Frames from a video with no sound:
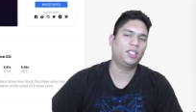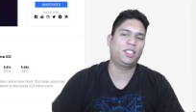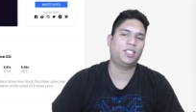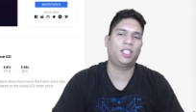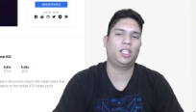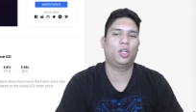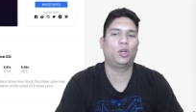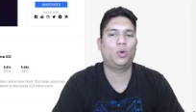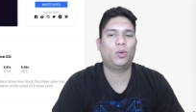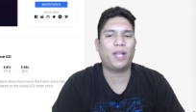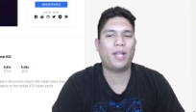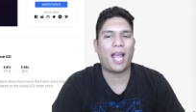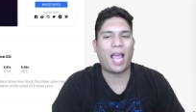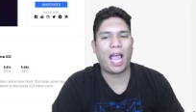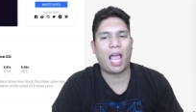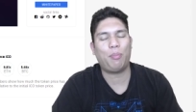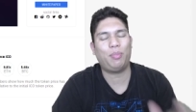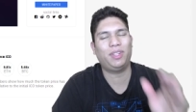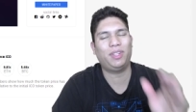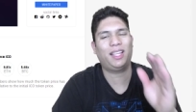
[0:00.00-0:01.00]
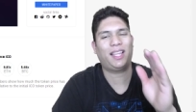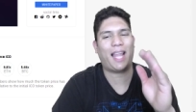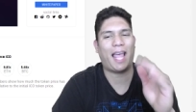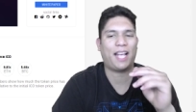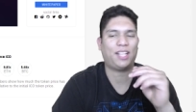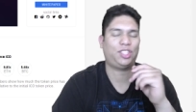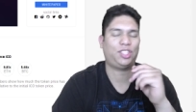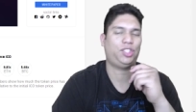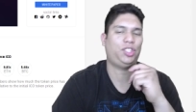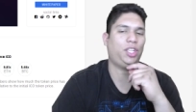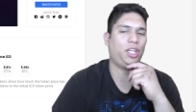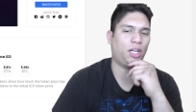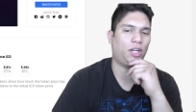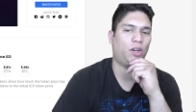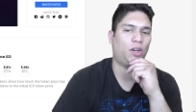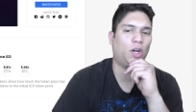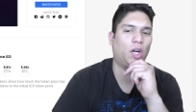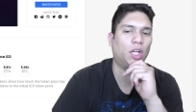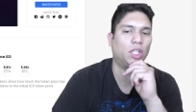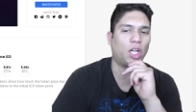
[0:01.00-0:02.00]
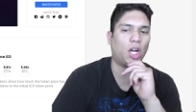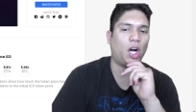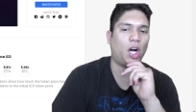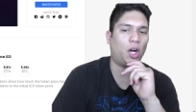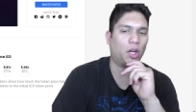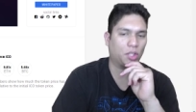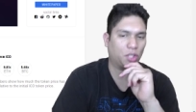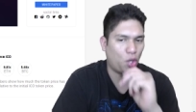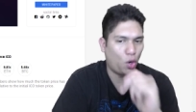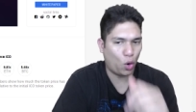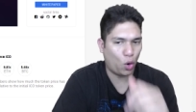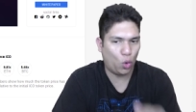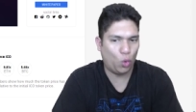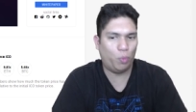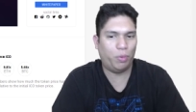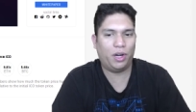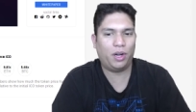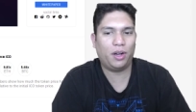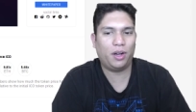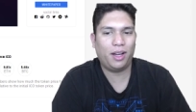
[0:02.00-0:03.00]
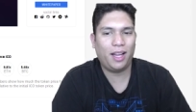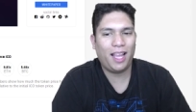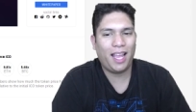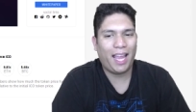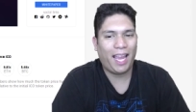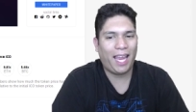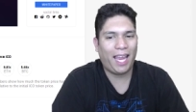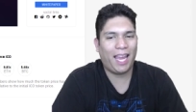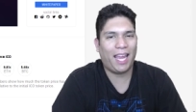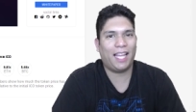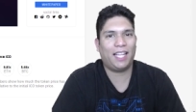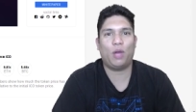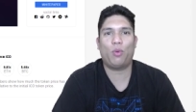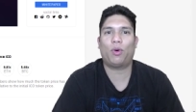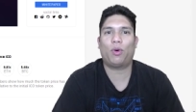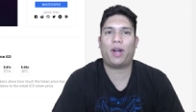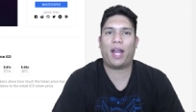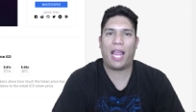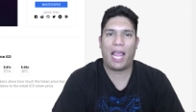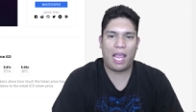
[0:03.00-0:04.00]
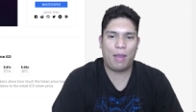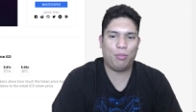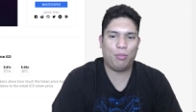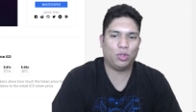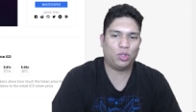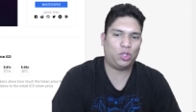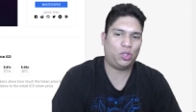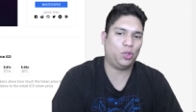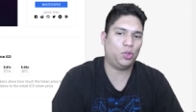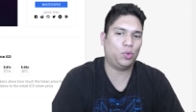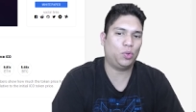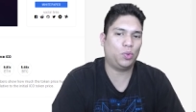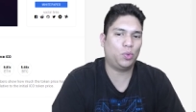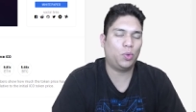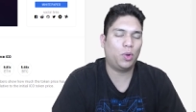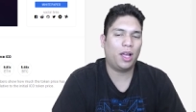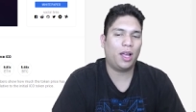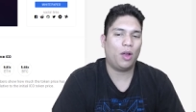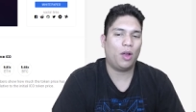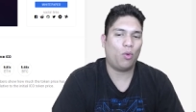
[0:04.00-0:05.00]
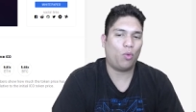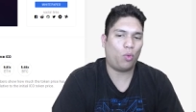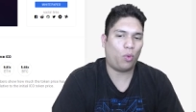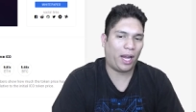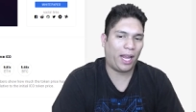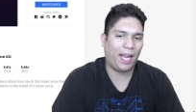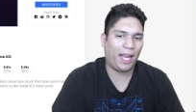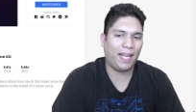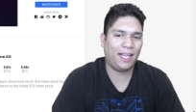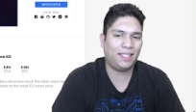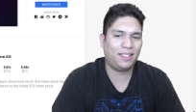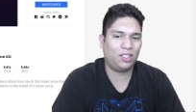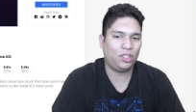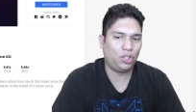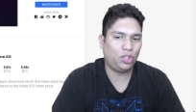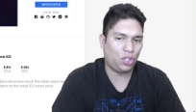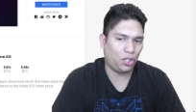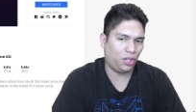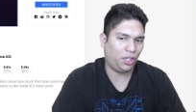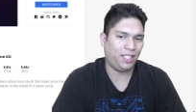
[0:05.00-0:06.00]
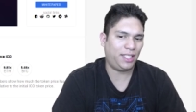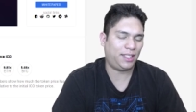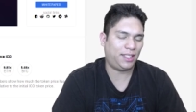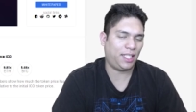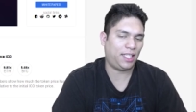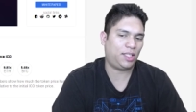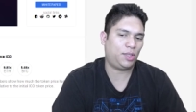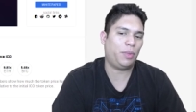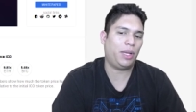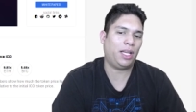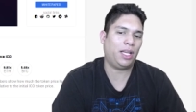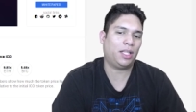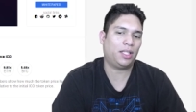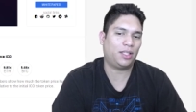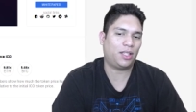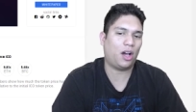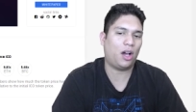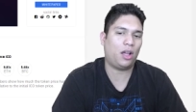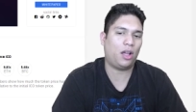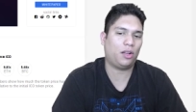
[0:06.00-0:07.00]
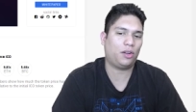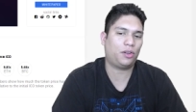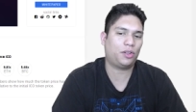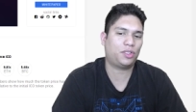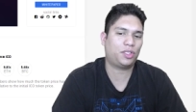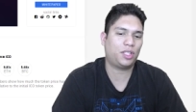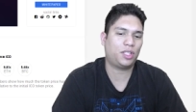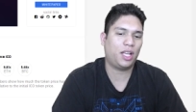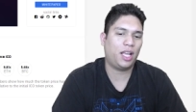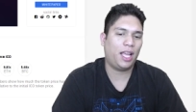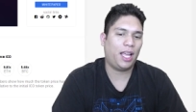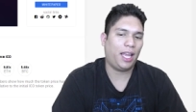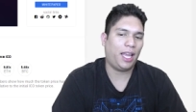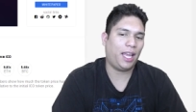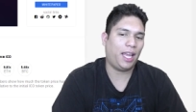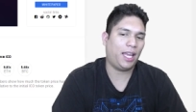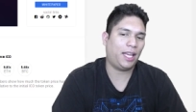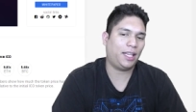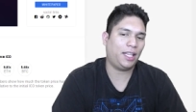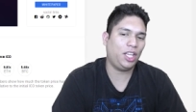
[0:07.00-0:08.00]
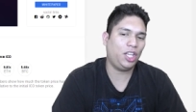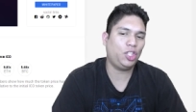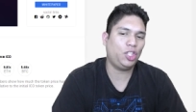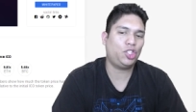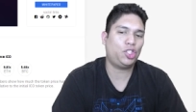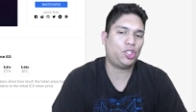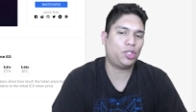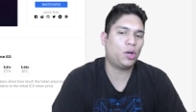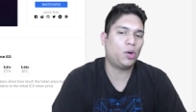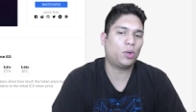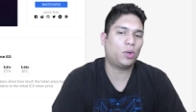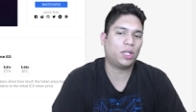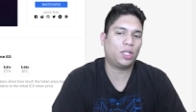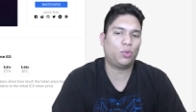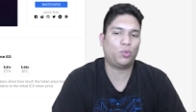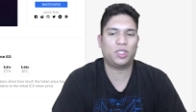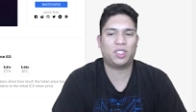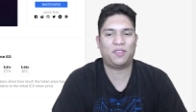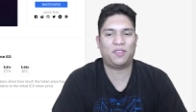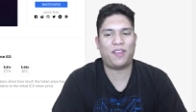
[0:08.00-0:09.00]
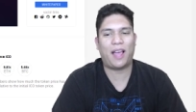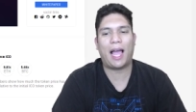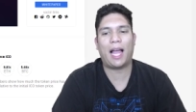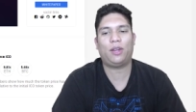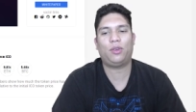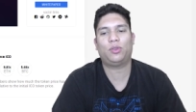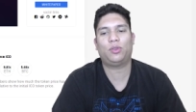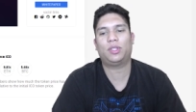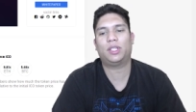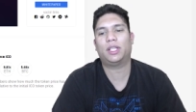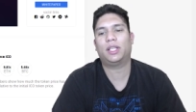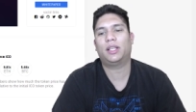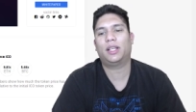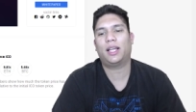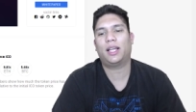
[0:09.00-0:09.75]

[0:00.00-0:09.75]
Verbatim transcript: sale happened last year on October and they were able to raise $36 million and each token was valued